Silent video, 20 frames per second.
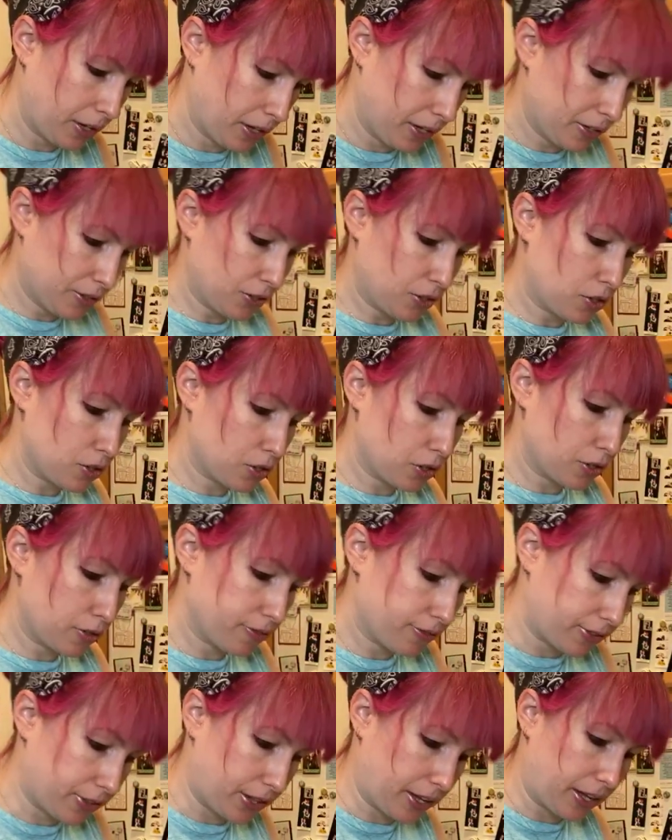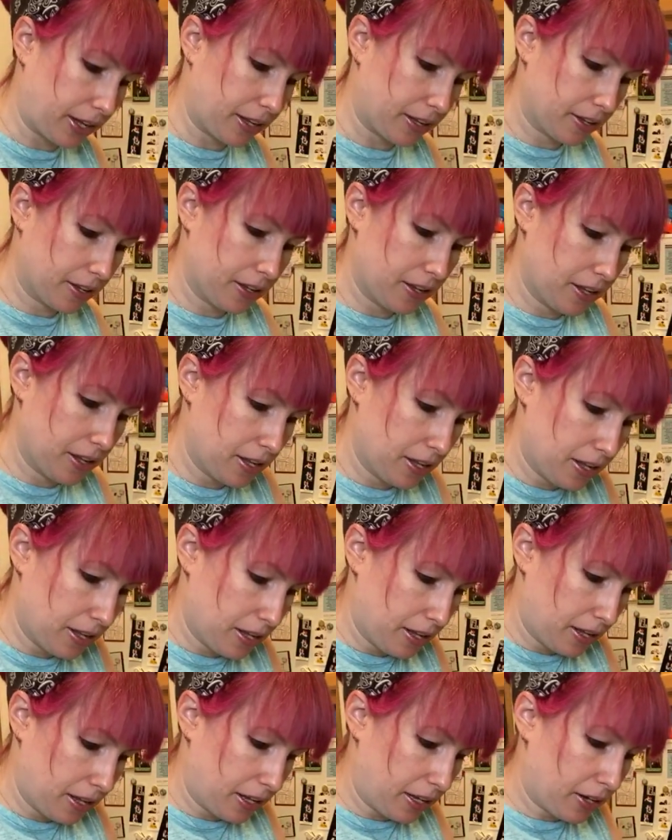It's all good for that.
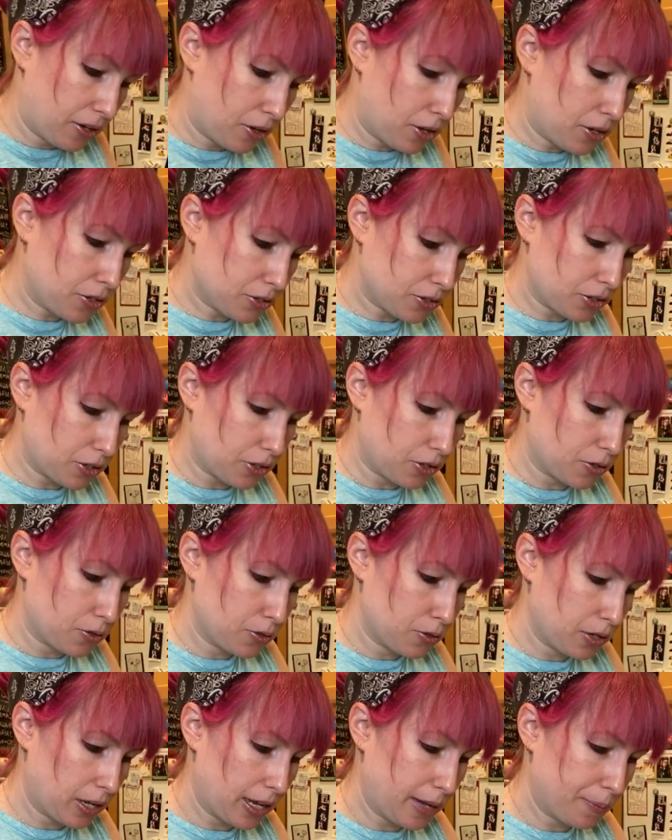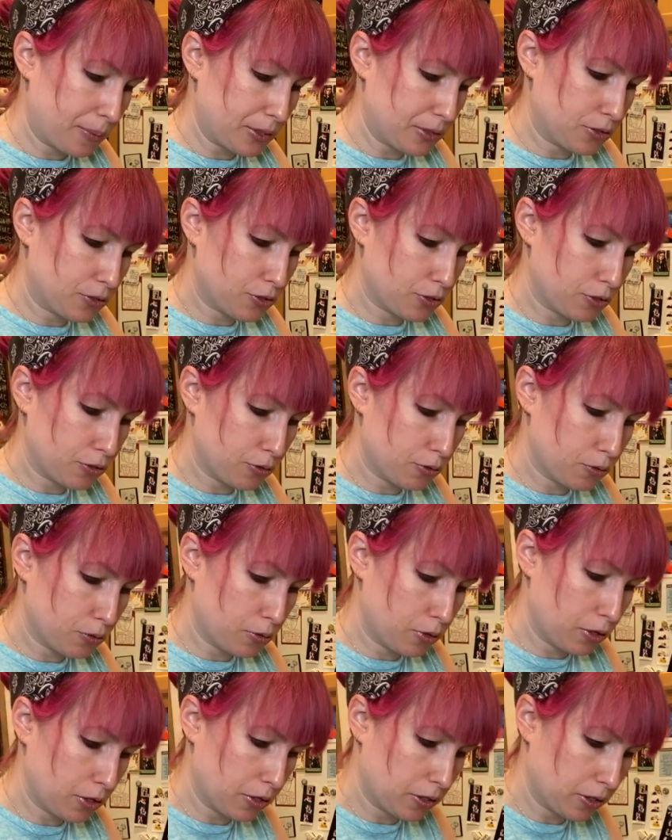It also happens to
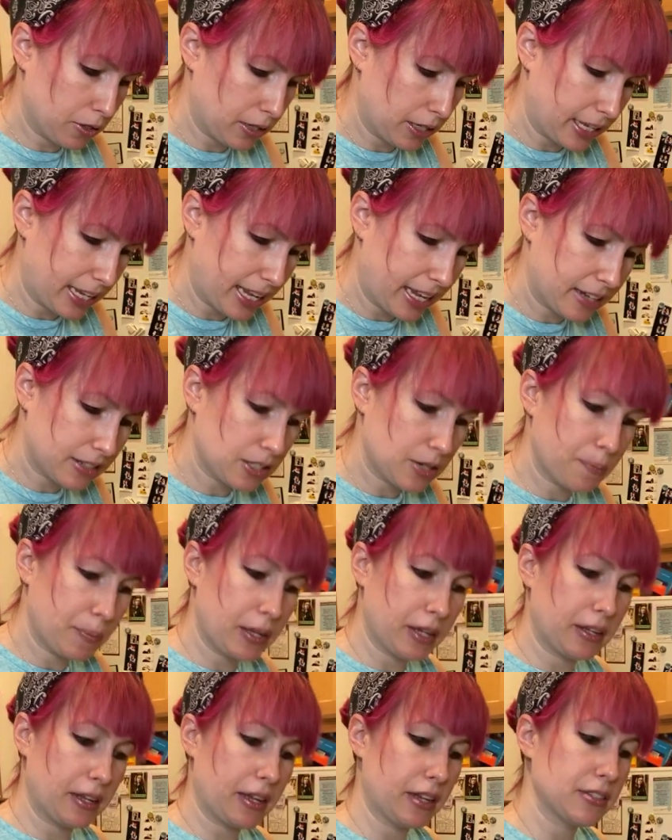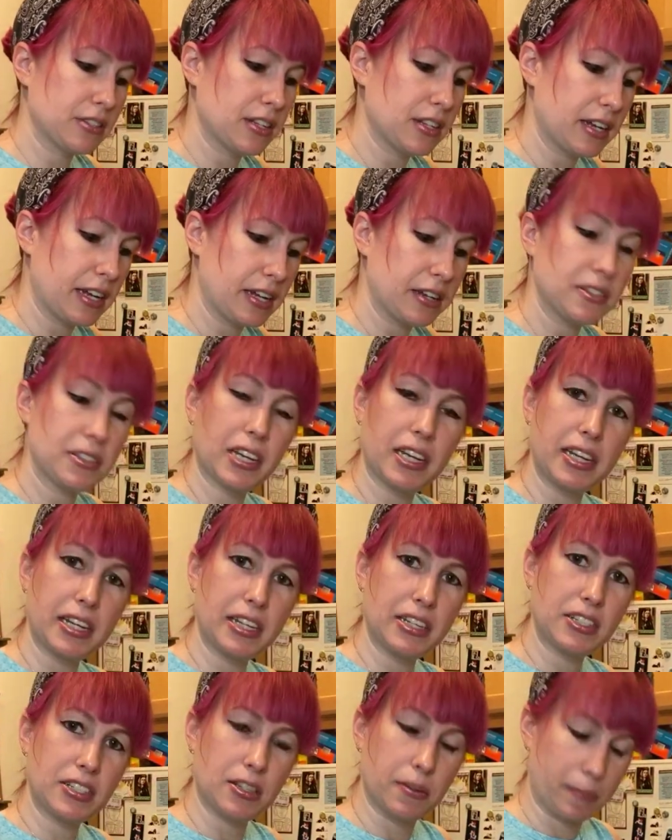act a bit as an
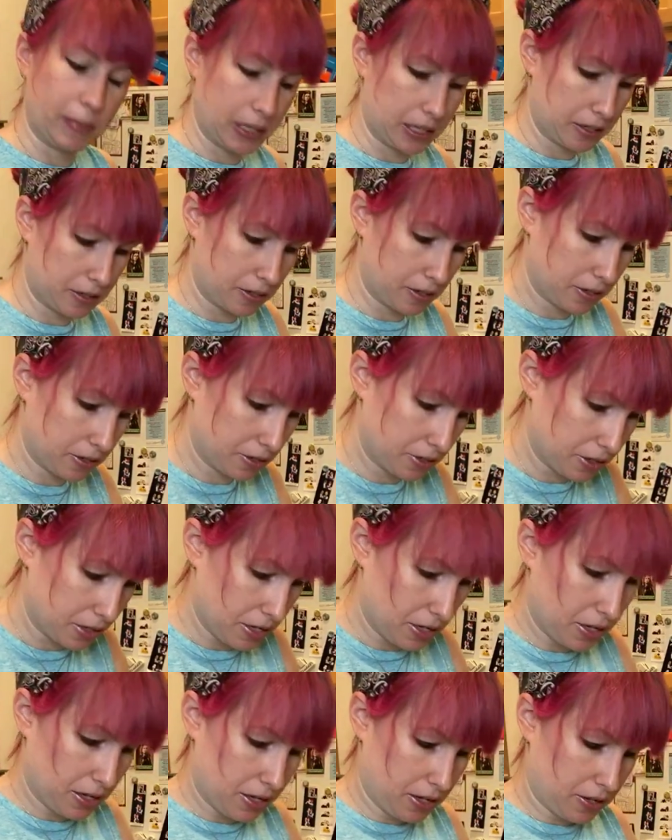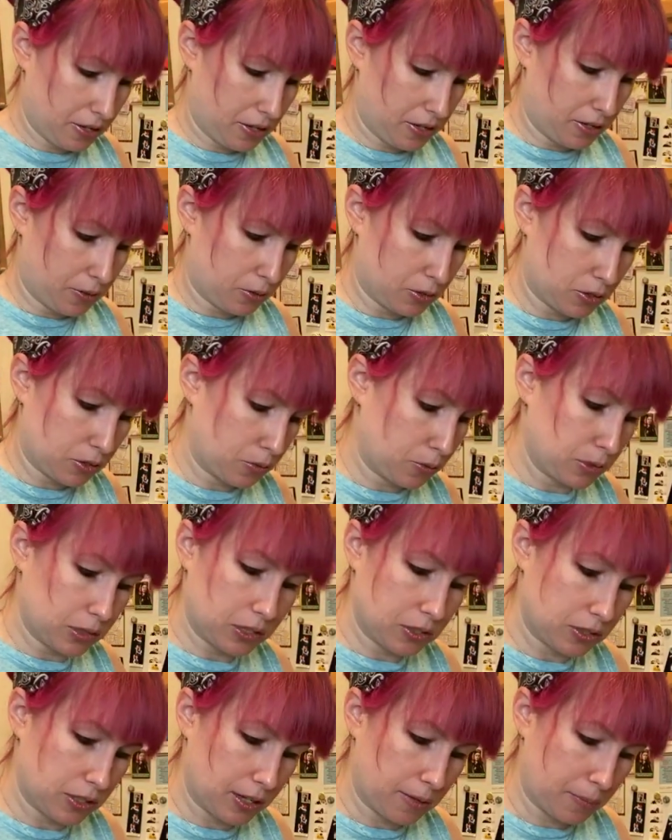antihistamine. So what
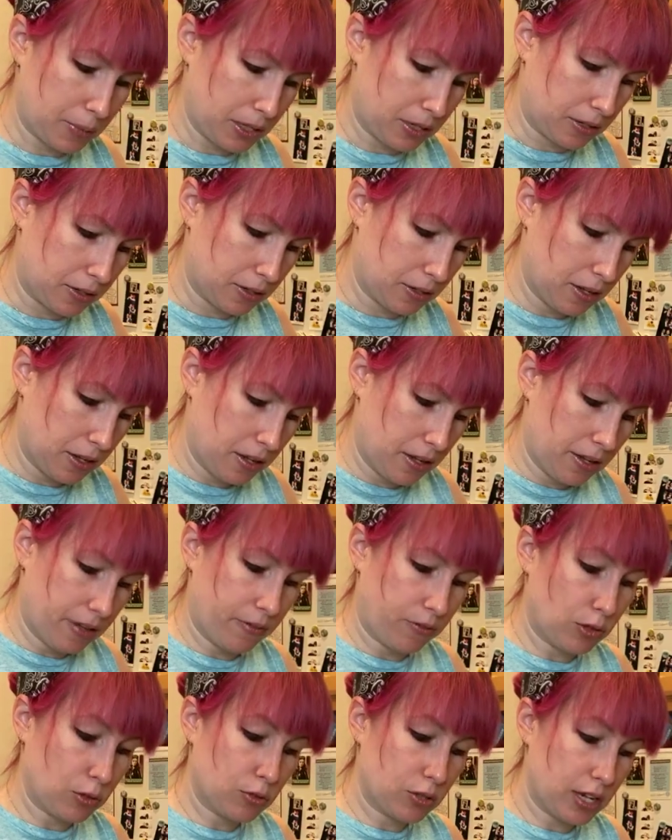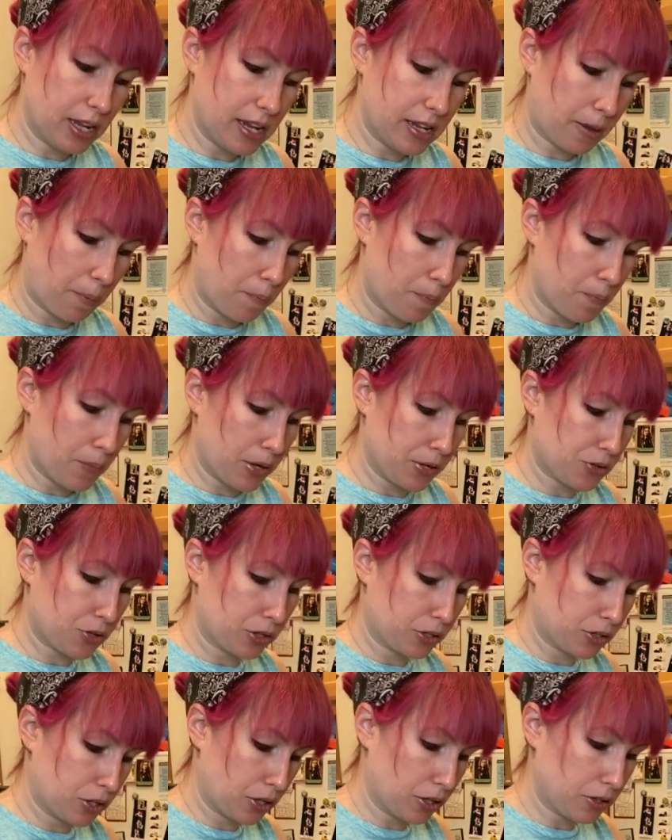does that mean? If you take
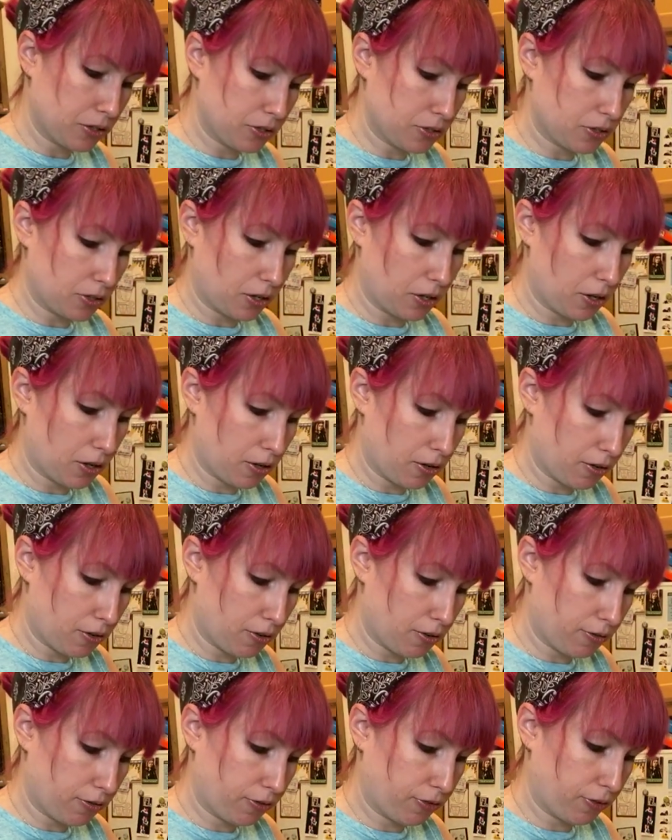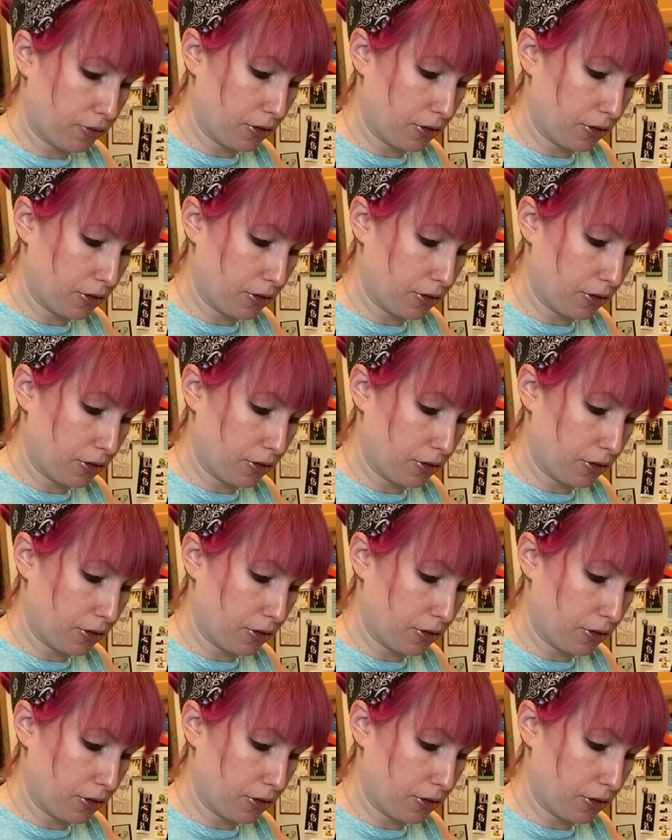metric tons of